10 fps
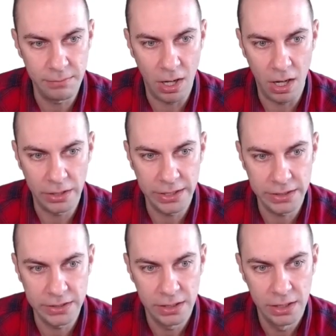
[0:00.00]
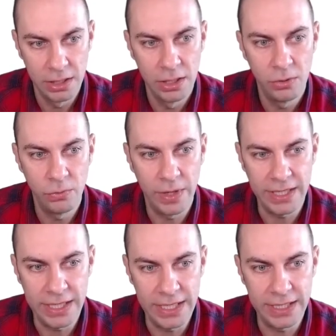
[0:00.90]
market, we're
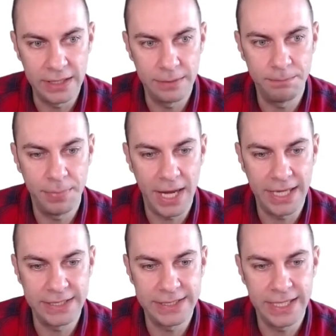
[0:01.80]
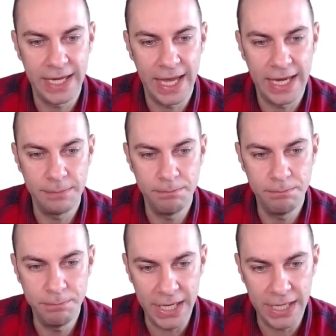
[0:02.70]
either placing a
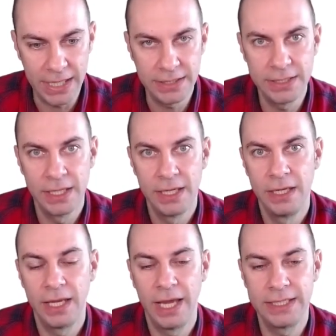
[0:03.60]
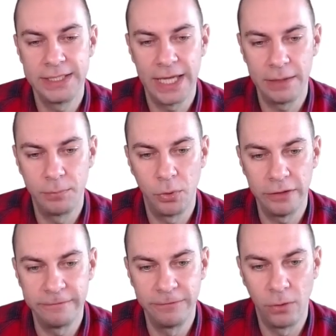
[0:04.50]
bid at
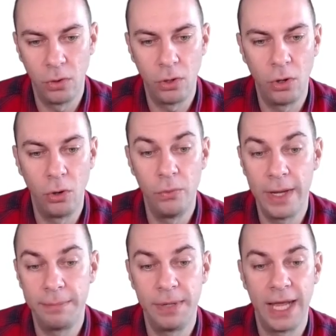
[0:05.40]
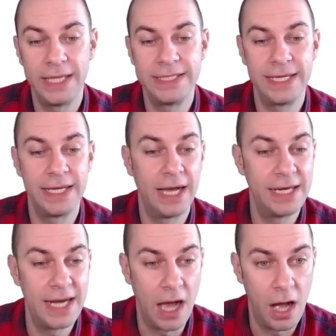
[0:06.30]
10.4 or we are placing
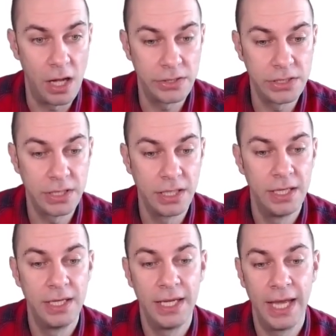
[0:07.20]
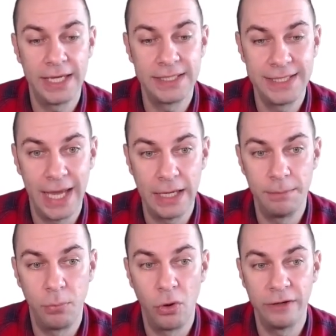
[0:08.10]
an ask at
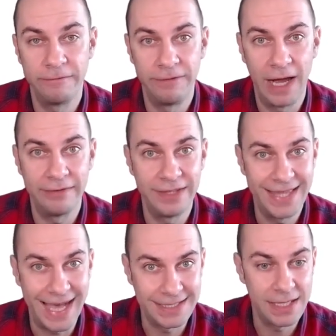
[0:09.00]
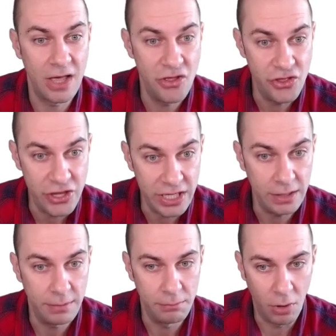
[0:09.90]
10.5. That's the
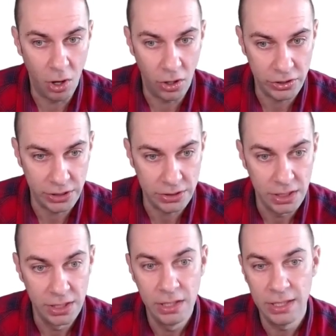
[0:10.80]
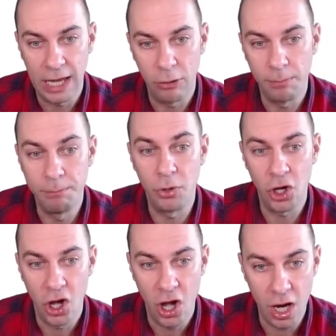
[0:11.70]
market. Now,
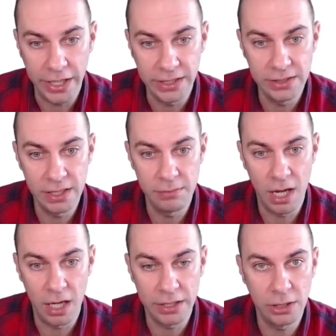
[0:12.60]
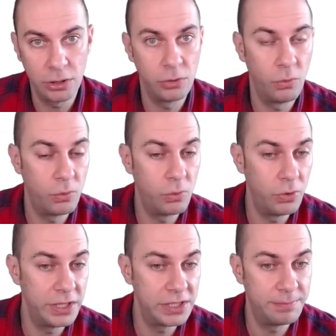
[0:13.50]
behind the market,
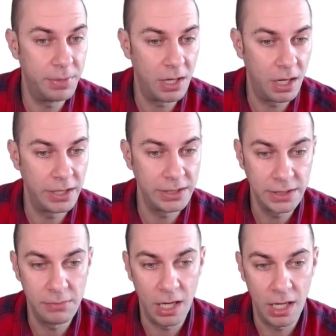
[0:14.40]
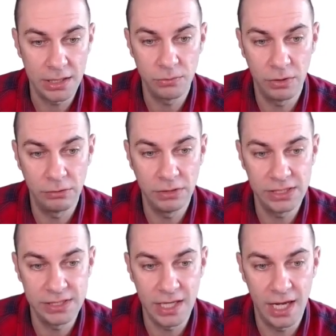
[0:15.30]
who is behind the market? Well,
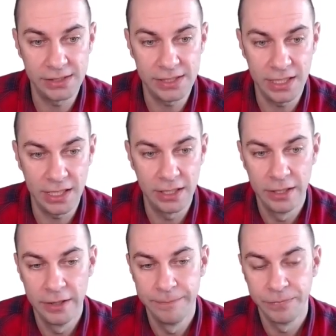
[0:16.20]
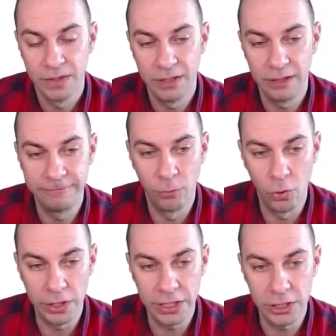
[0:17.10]
these guys here, the
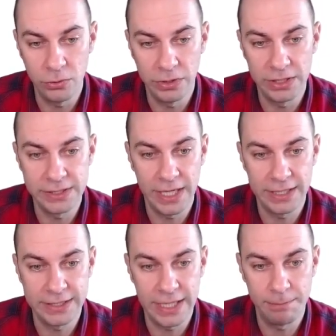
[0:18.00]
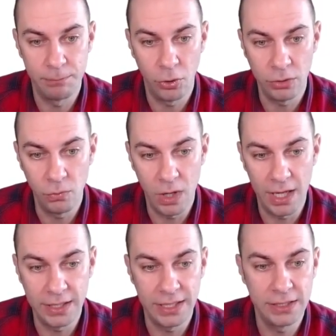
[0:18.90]
40 units at
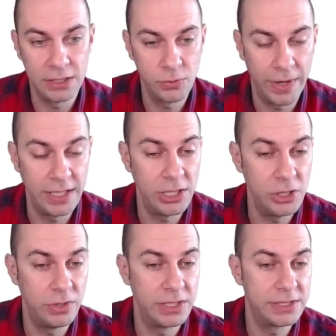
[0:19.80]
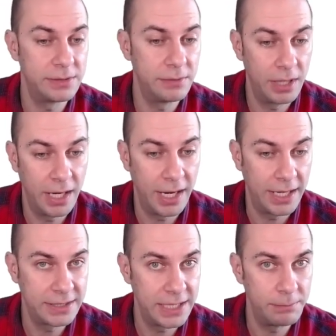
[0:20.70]
10.1 and the 20 units
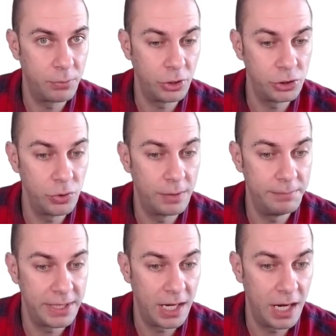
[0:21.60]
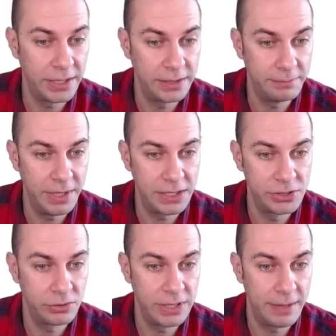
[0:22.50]
at 10.2 are behind the bid,
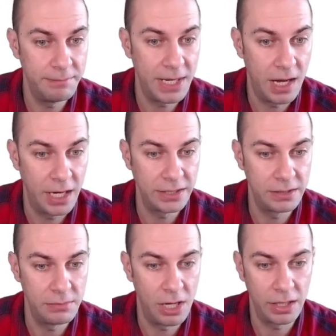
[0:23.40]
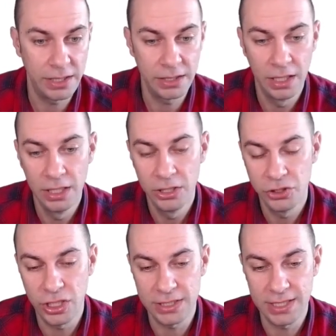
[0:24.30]
so they're behind the market.
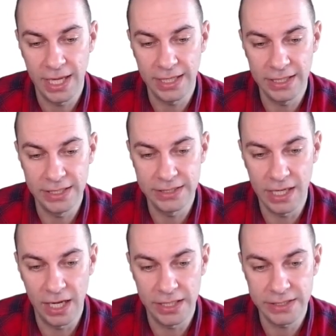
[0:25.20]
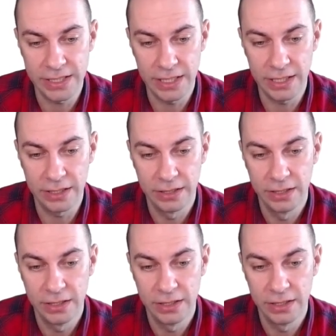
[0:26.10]
Just like these guys here,